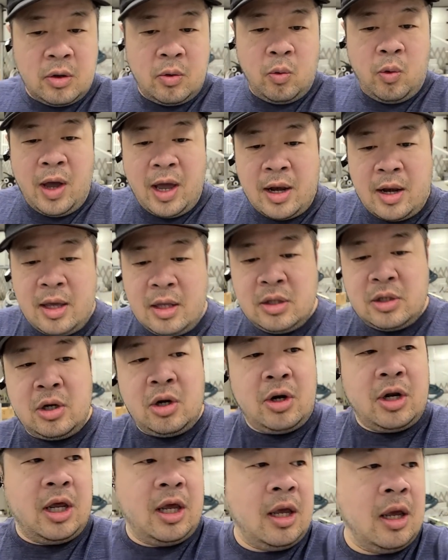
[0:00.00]
wet and
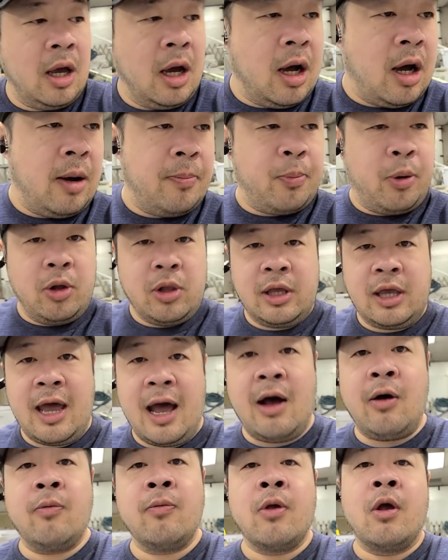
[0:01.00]
dirty pulling
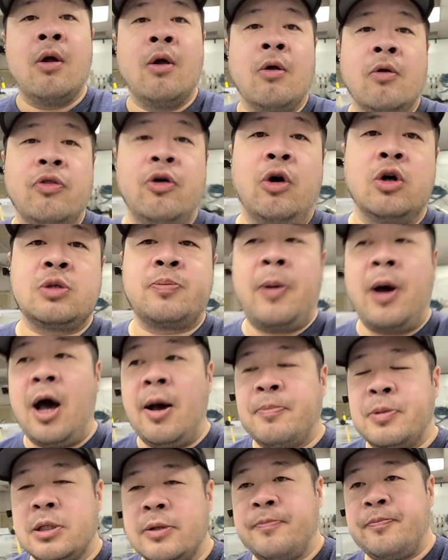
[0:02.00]
out those
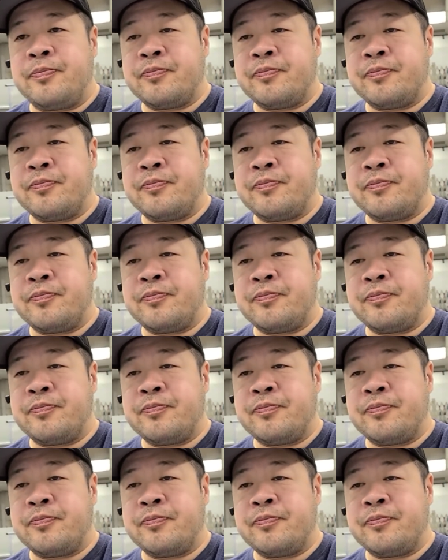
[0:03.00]
pups,